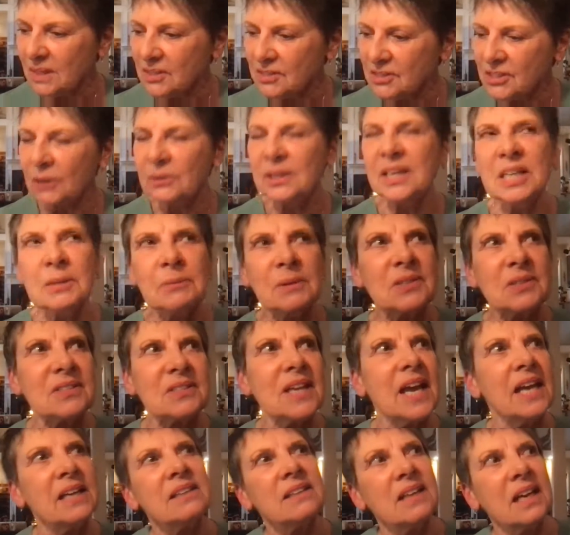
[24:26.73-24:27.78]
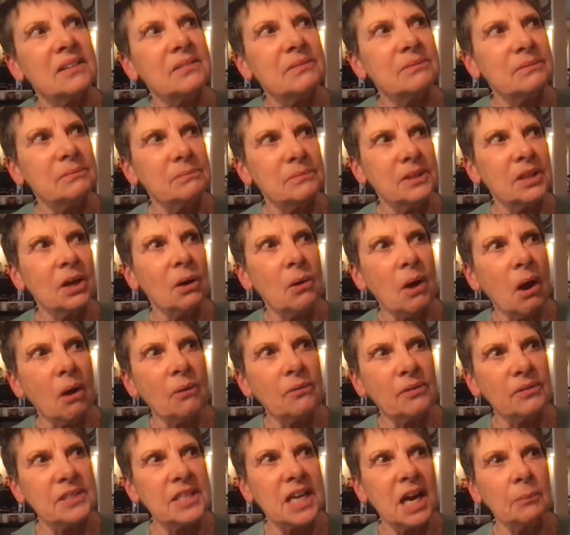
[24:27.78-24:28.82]
So he was, and
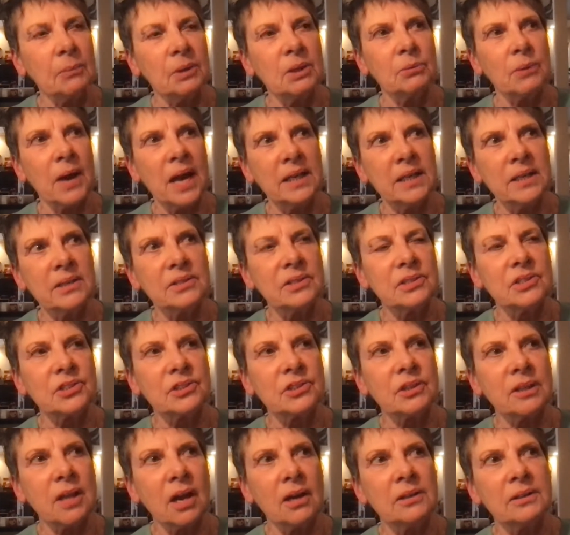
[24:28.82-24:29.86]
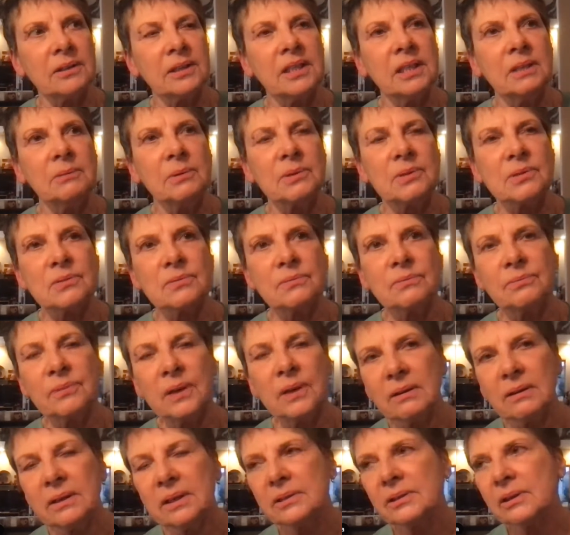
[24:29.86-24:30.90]
every time we ran into Clark, he was
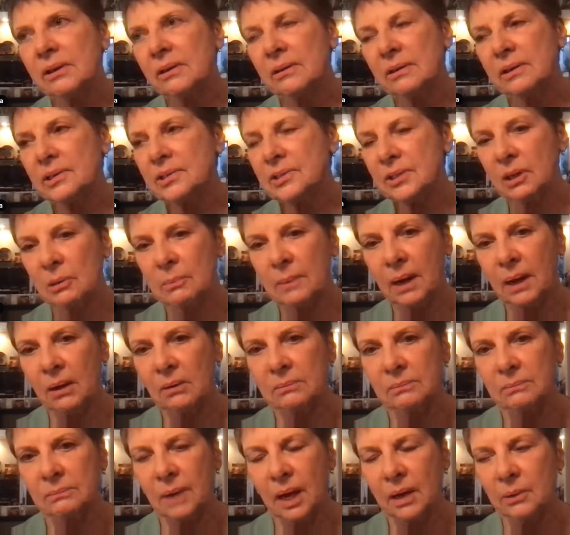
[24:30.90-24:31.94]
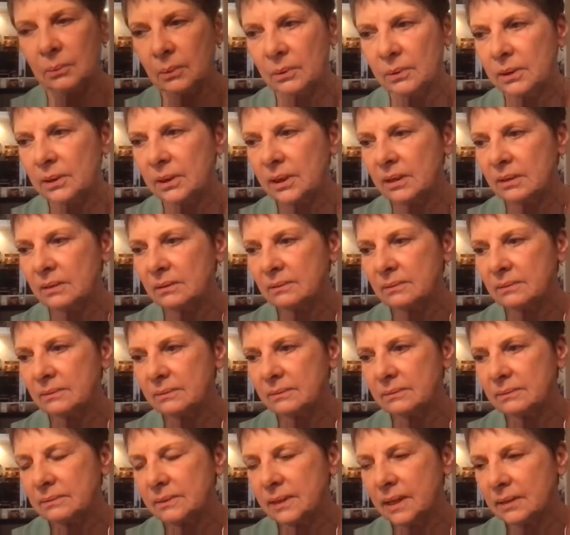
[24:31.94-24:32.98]
very encouraging about my work and
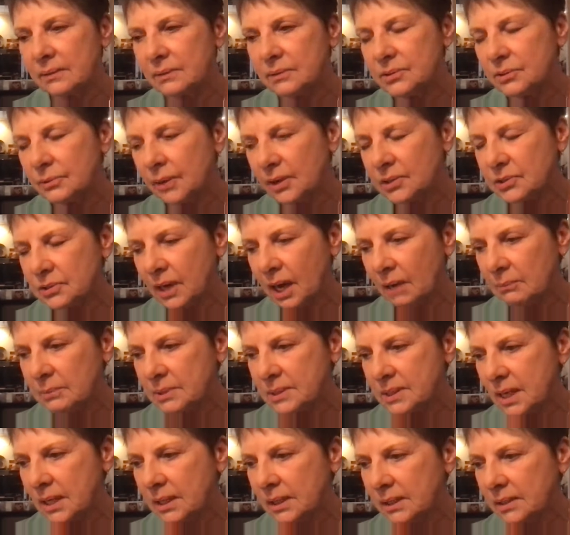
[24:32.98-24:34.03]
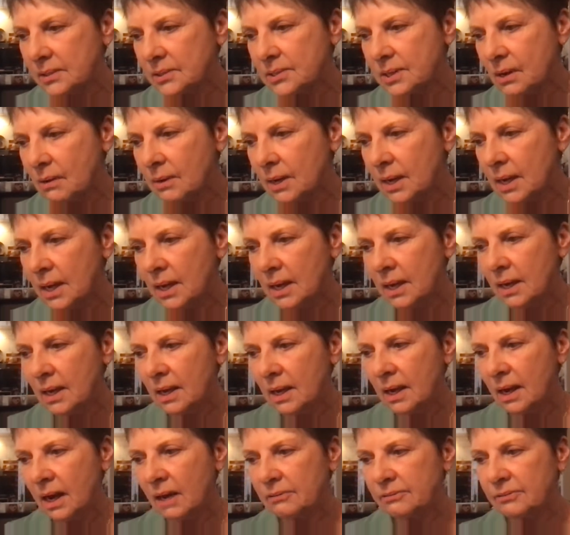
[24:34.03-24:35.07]
the direction I was taking. So
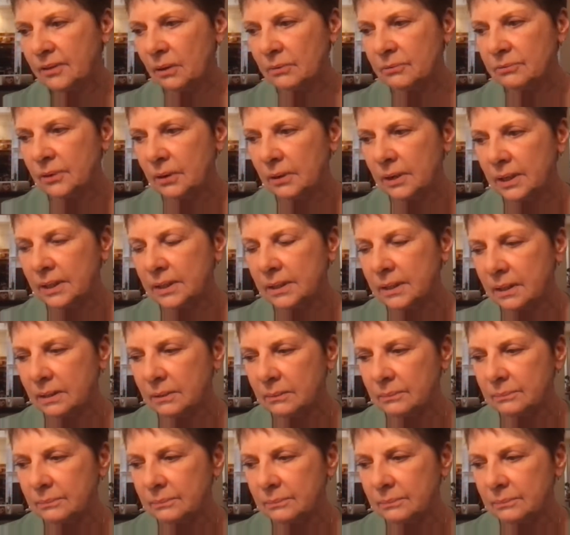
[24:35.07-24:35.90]
I felt very,